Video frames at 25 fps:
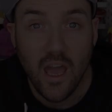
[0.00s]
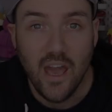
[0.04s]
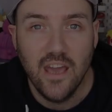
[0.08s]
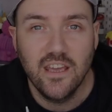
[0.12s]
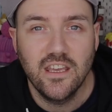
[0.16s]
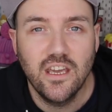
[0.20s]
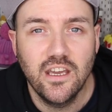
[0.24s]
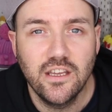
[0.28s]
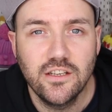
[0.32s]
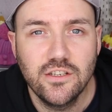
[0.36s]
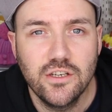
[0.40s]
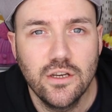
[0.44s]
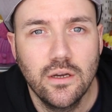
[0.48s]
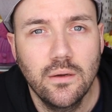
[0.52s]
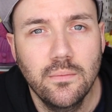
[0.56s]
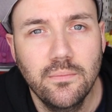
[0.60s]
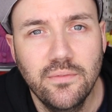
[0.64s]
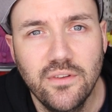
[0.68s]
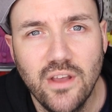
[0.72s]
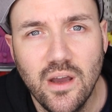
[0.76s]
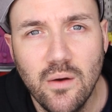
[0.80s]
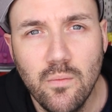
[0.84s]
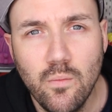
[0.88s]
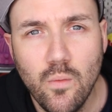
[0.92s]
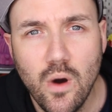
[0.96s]
Hey Cake
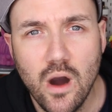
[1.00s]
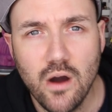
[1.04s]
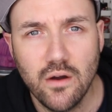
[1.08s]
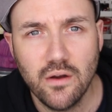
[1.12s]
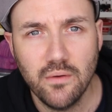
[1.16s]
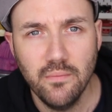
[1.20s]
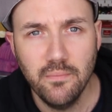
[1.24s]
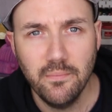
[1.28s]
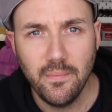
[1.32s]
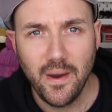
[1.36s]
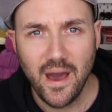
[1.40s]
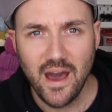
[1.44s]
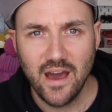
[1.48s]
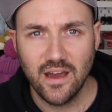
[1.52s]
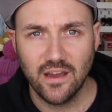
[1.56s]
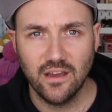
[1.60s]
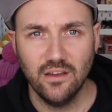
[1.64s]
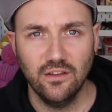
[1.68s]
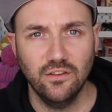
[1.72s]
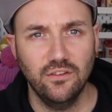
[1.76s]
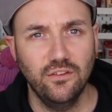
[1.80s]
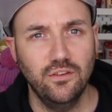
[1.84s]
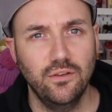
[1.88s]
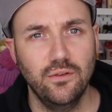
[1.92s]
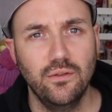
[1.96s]
Chums, and welcome
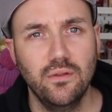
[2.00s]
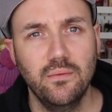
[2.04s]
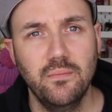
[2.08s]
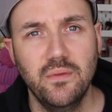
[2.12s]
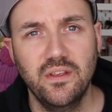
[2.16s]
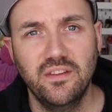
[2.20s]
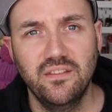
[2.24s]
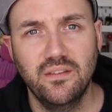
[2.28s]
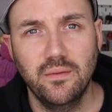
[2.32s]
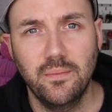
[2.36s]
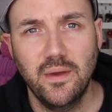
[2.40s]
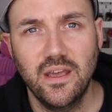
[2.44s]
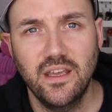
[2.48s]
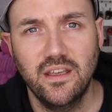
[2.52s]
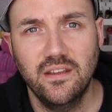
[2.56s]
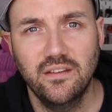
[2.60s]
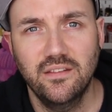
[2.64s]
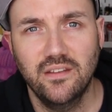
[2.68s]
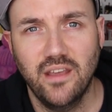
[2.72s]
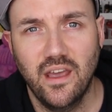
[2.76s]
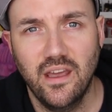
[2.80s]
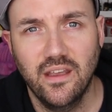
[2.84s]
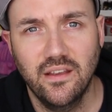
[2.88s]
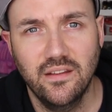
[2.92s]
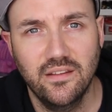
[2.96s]
back to the Mr. Baker's
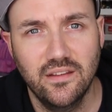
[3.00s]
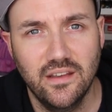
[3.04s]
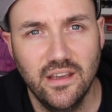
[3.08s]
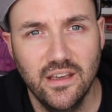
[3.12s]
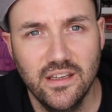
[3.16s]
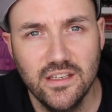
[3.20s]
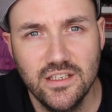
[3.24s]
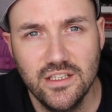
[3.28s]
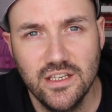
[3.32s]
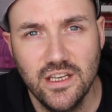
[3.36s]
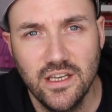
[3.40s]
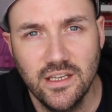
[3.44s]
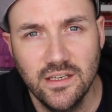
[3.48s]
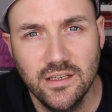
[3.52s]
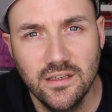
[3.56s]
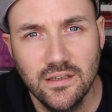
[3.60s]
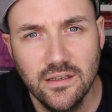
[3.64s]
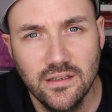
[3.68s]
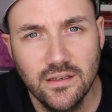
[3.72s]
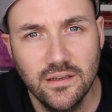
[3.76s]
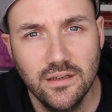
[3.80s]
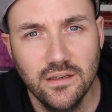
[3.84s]
Cakes Kitchen.